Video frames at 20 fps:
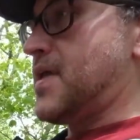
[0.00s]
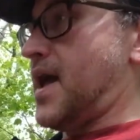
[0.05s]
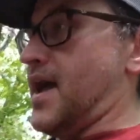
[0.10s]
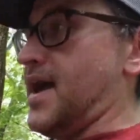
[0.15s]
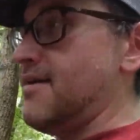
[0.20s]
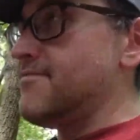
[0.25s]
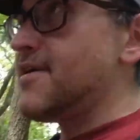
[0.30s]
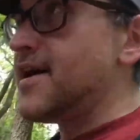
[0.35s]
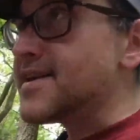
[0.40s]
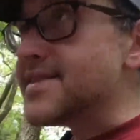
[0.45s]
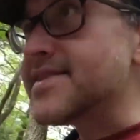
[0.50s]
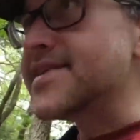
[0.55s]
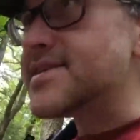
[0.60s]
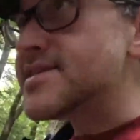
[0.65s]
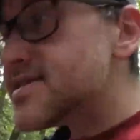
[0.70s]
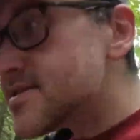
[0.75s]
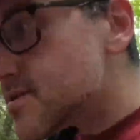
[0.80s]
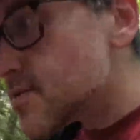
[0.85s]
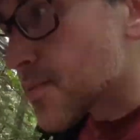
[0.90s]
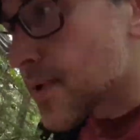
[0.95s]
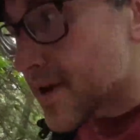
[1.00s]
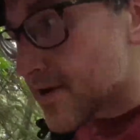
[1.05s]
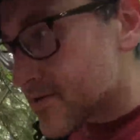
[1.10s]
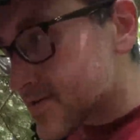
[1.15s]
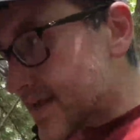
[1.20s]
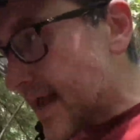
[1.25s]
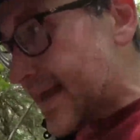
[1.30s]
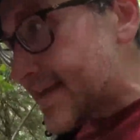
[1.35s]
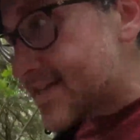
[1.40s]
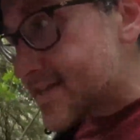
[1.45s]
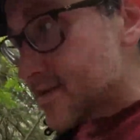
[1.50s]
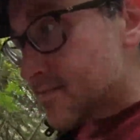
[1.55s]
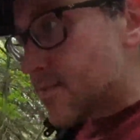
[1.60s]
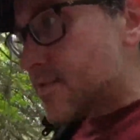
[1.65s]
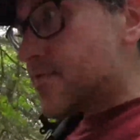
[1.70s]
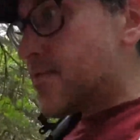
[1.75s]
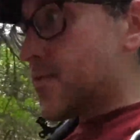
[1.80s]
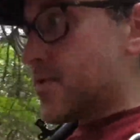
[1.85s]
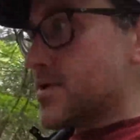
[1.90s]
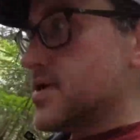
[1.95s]
I have hiked this when it was icy
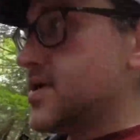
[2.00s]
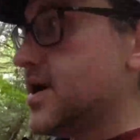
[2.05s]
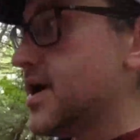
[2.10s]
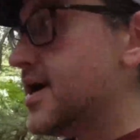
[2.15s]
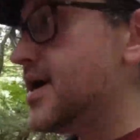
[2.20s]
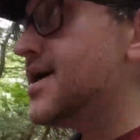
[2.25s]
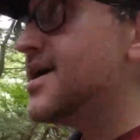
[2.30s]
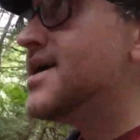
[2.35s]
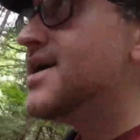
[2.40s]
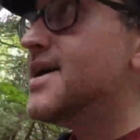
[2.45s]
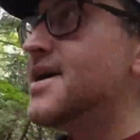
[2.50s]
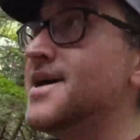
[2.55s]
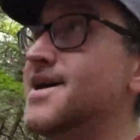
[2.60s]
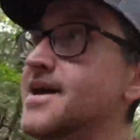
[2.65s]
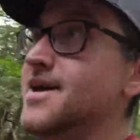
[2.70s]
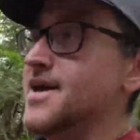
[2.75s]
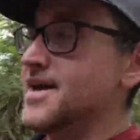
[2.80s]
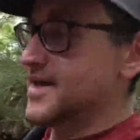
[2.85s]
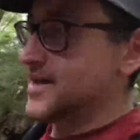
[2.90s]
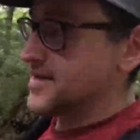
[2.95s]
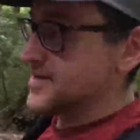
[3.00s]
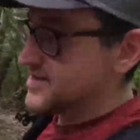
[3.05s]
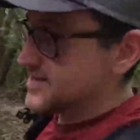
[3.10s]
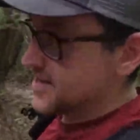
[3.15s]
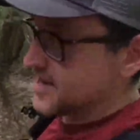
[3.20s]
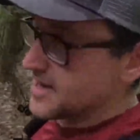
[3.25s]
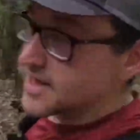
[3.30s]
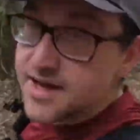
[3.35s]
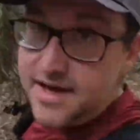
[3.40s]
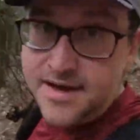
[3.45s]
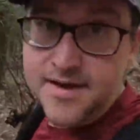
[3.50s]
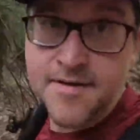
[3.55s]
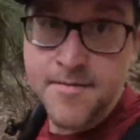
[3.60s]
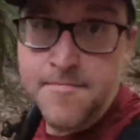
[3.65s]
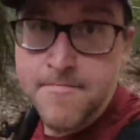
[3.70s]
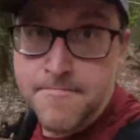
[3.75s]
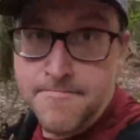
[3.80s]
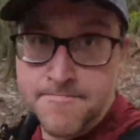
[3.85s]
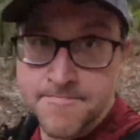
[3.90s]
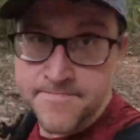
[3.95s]
before, and uh,
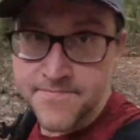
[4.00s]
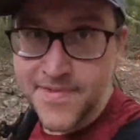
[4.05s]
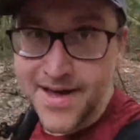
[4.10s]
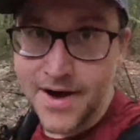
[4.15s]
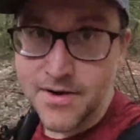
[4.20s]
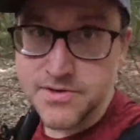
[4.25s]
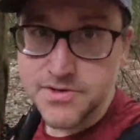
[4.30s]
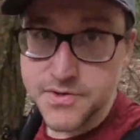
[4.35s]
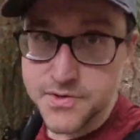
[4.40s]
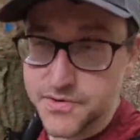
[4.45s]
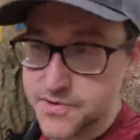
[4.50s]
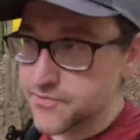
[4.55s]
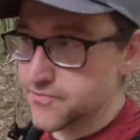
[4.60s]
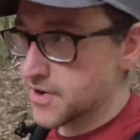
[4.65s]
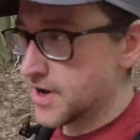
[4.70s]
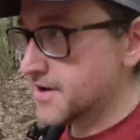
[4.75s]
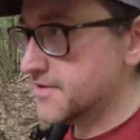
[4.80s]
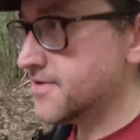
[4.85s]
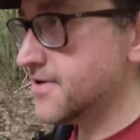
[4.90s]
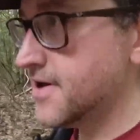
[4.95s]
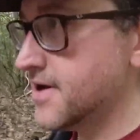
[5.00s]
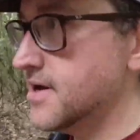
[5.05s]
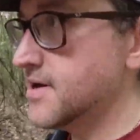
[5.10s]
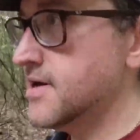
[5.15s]
that was really rough.